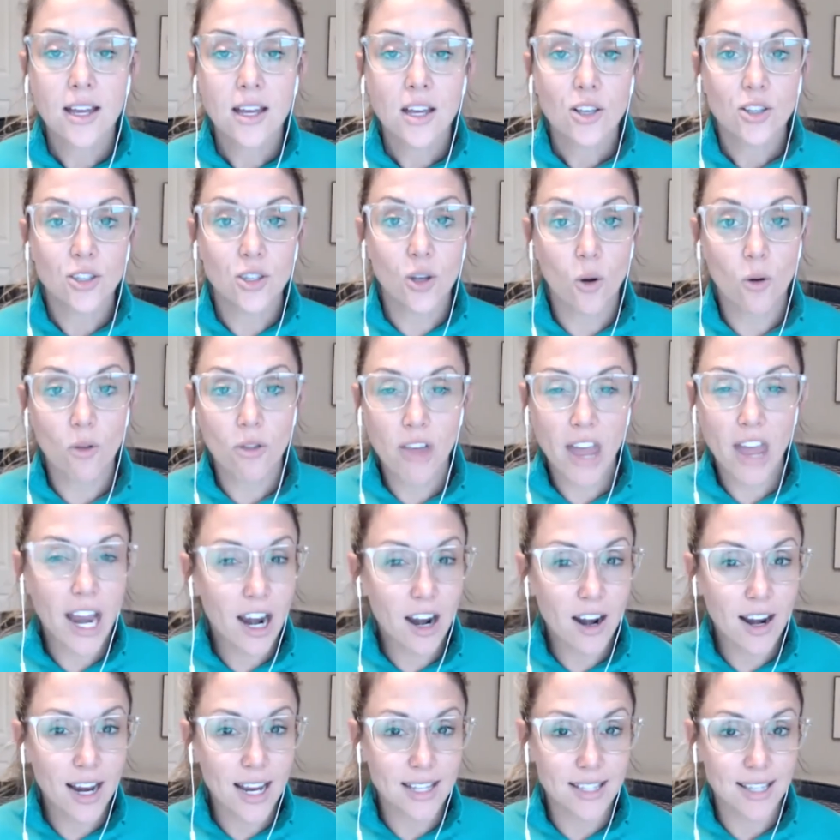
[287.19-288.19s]
So
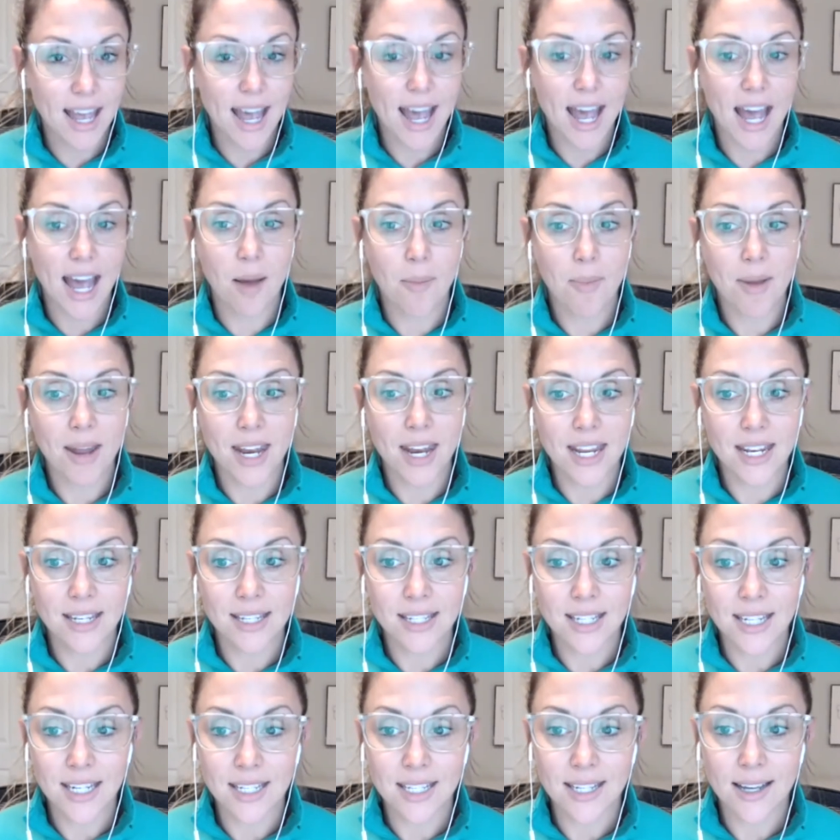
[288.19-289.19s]
there is a habit in
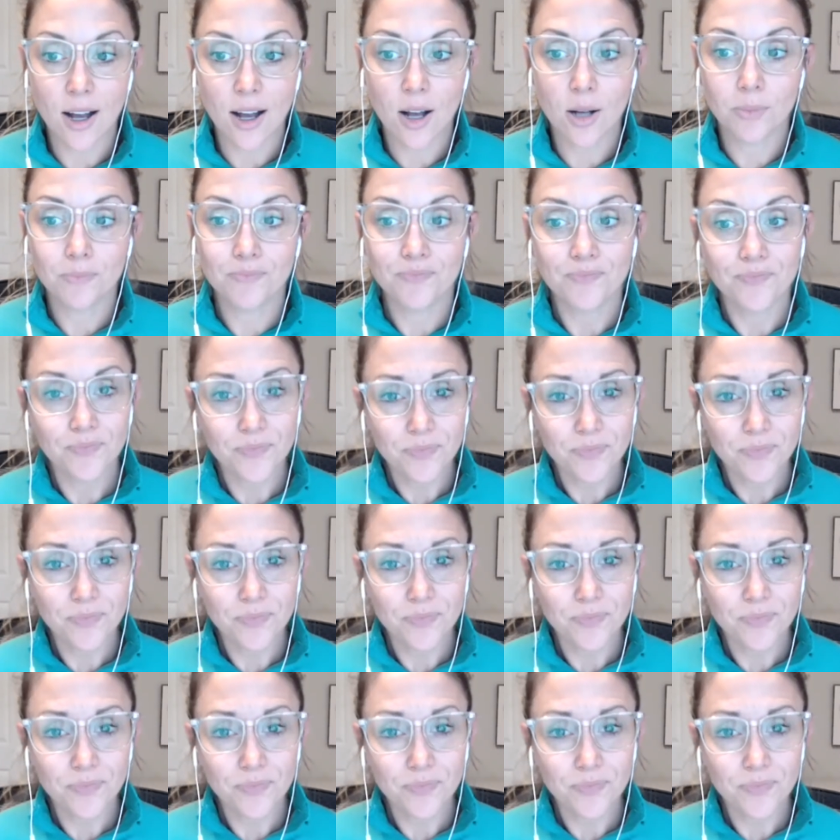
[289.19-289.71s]
detail.